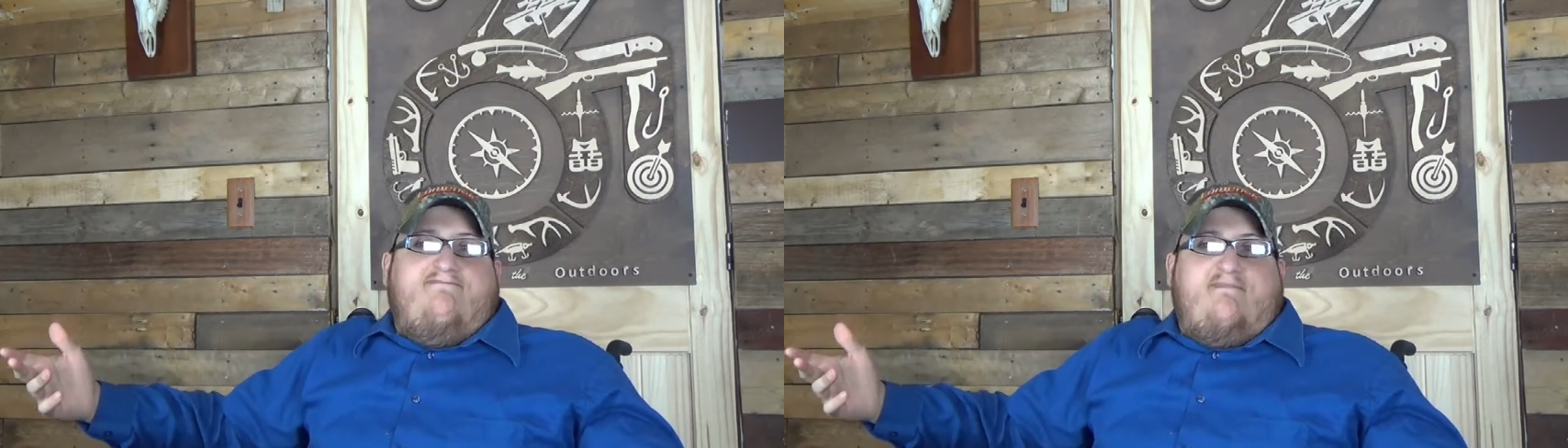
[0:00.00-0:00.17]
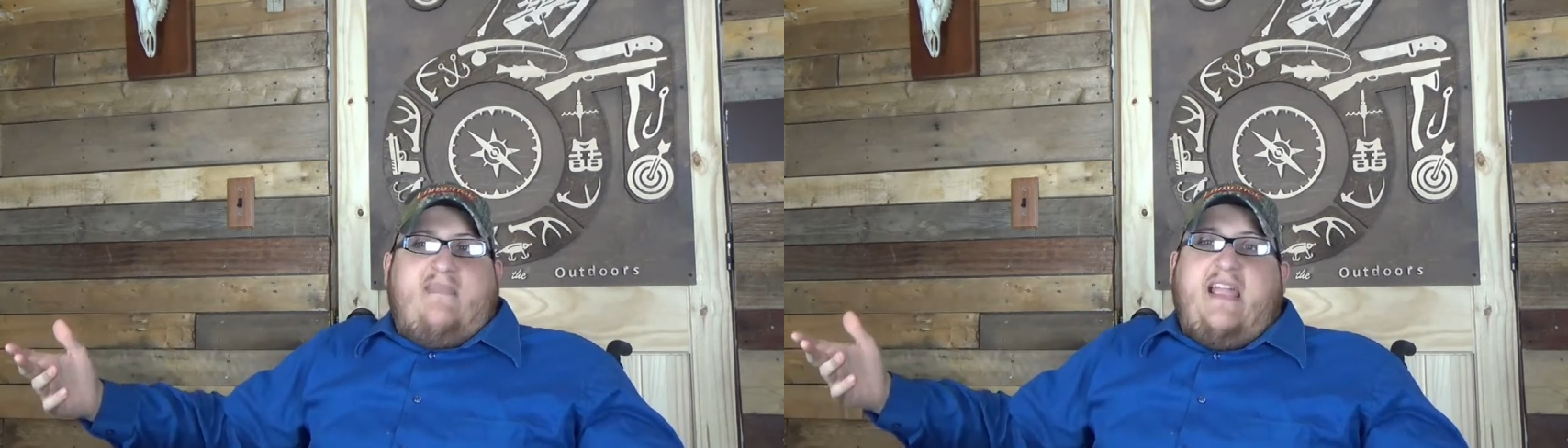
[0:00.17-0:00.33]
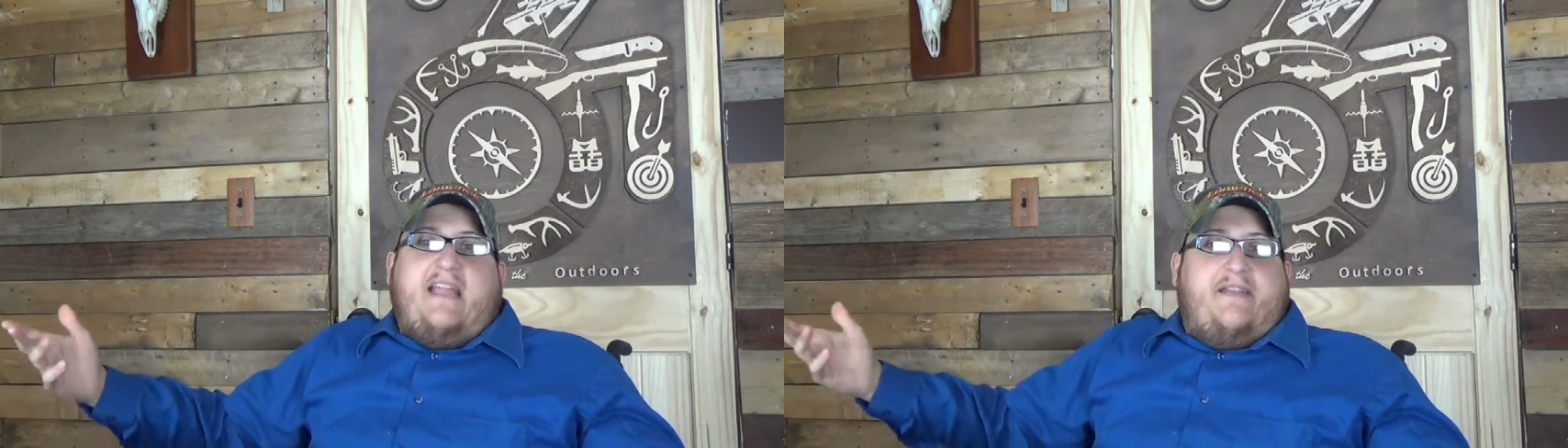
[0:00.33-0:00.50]

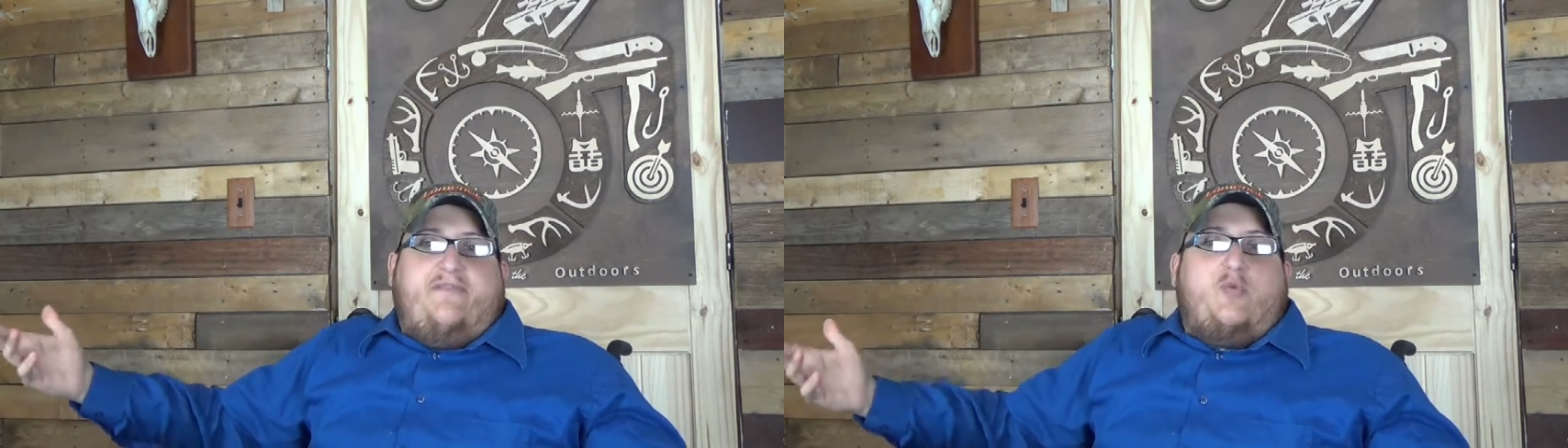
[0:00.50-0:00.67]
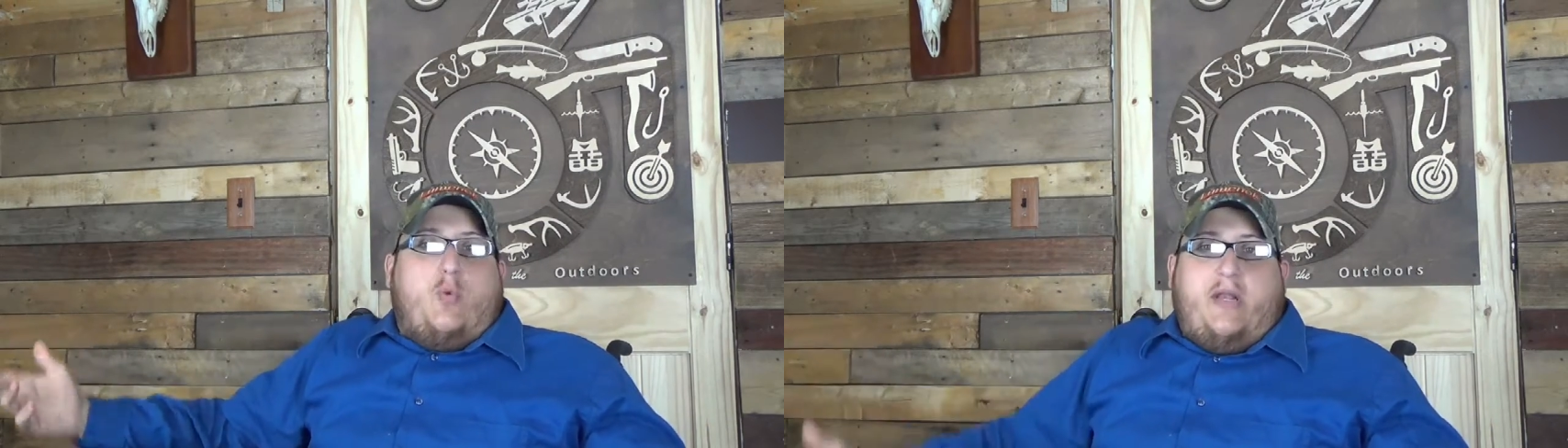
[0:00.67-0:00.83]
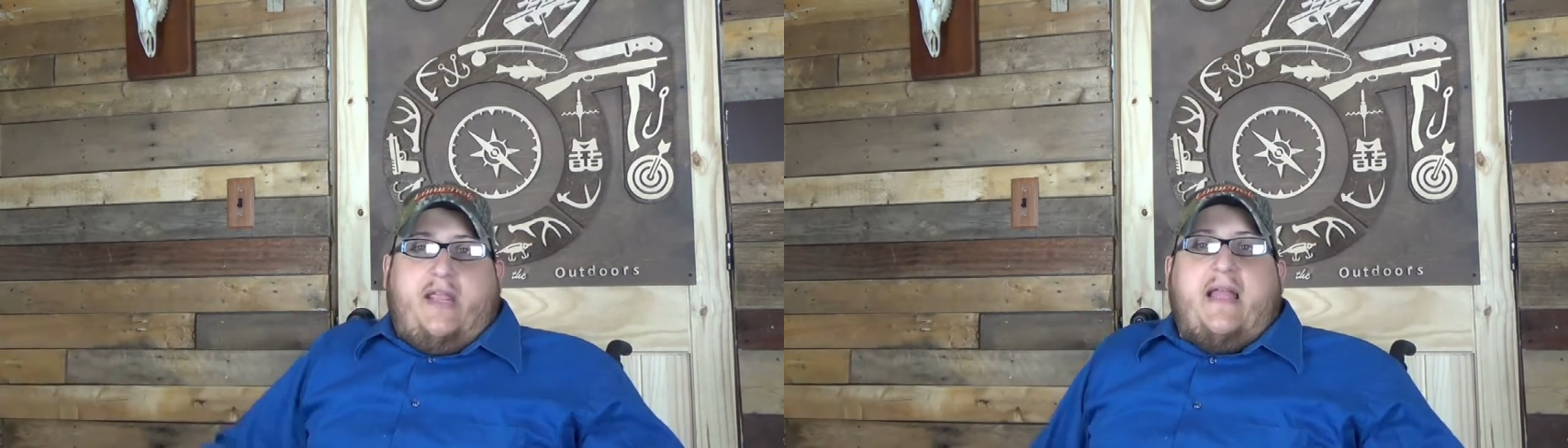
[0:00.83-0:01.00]
negative
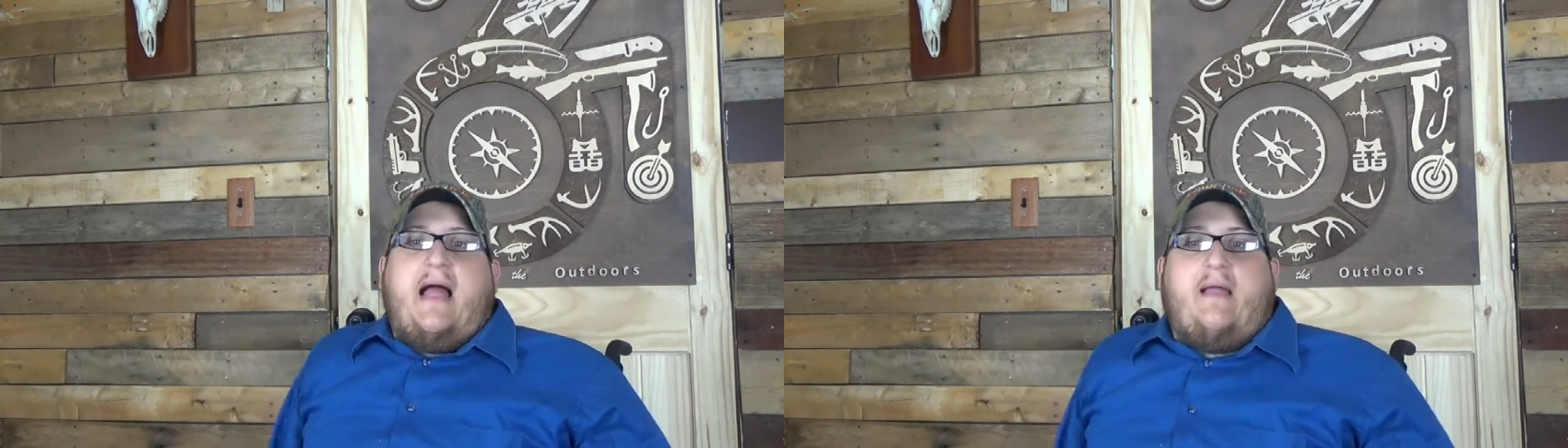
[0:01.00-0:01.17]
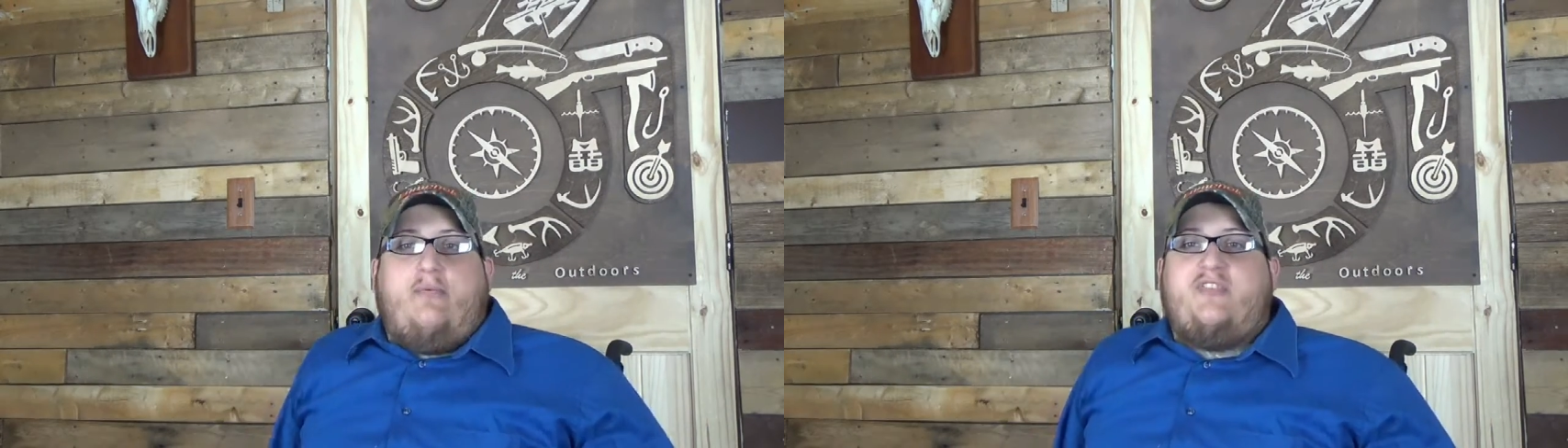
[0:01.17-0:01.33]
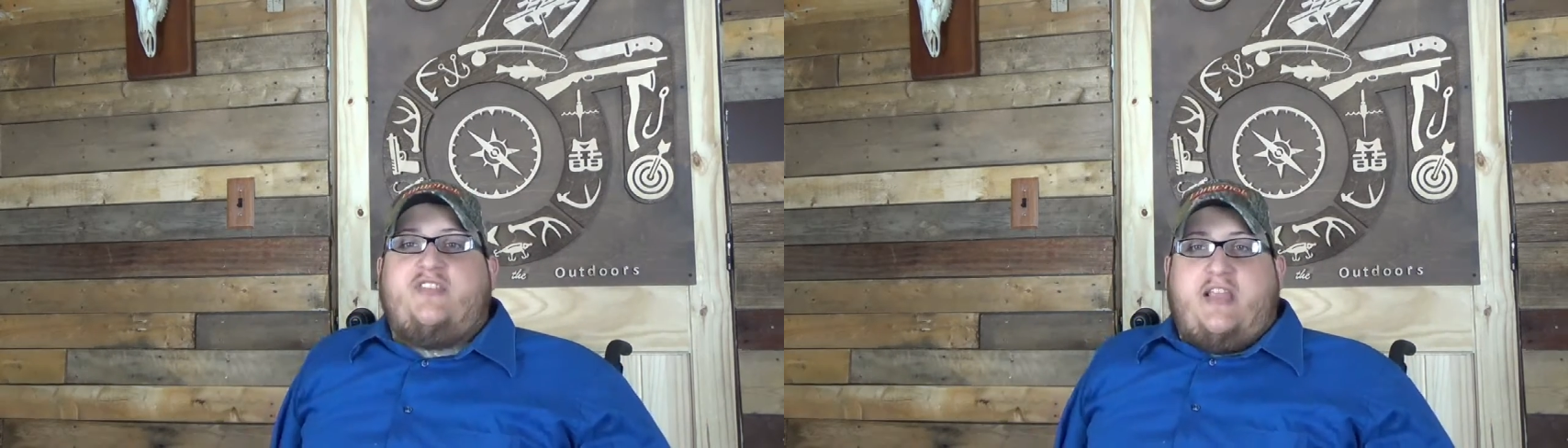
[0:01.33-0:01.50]
20, I
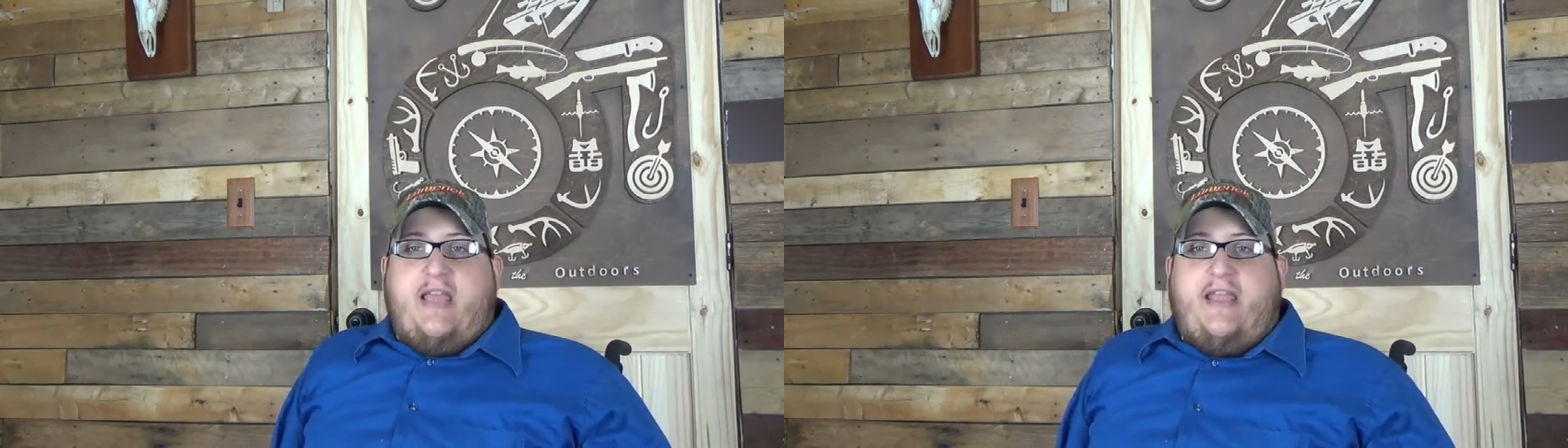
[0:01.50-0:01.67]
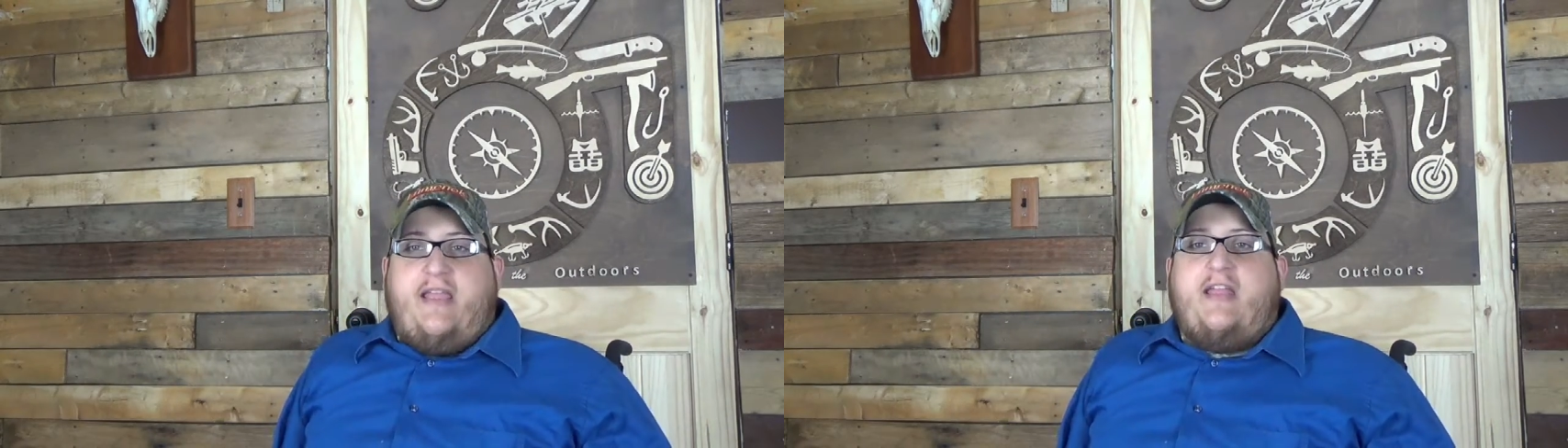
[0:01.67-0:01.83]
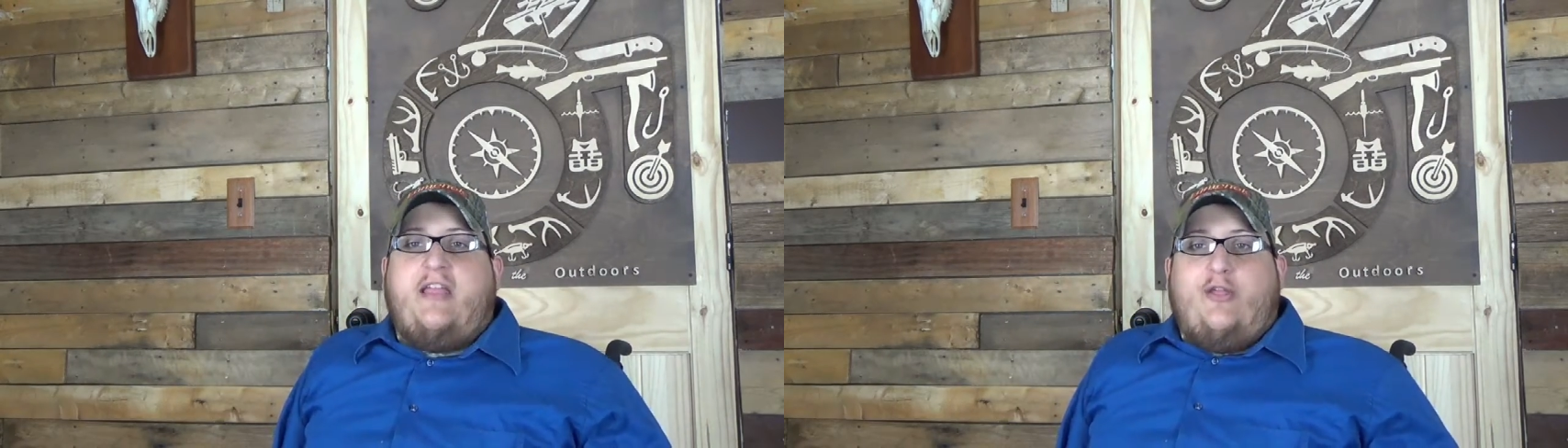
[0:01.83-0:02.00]
would
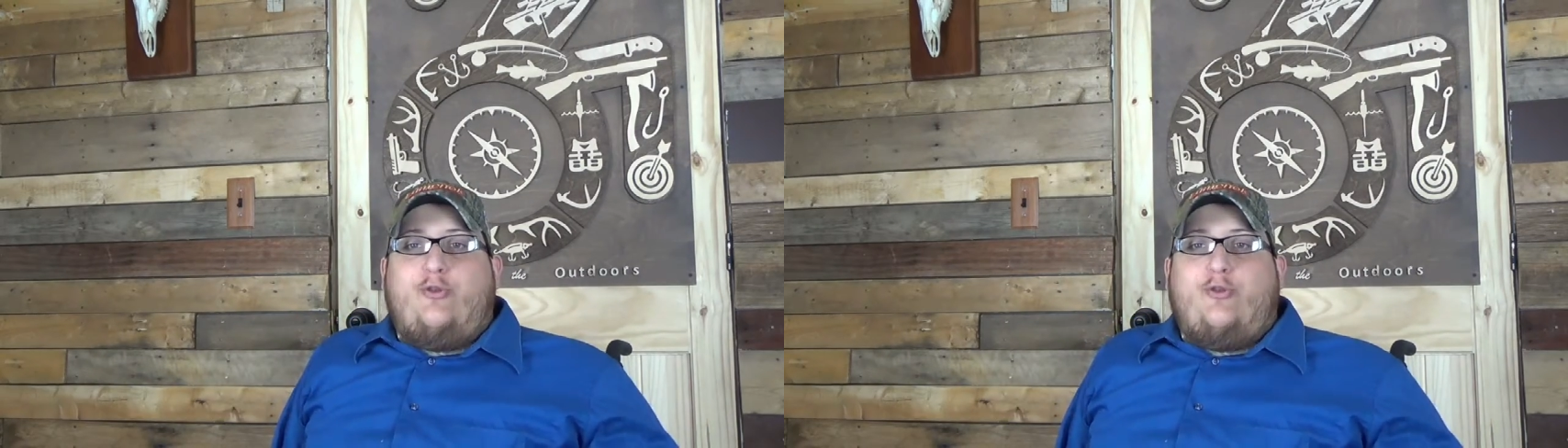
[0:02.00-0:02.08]
say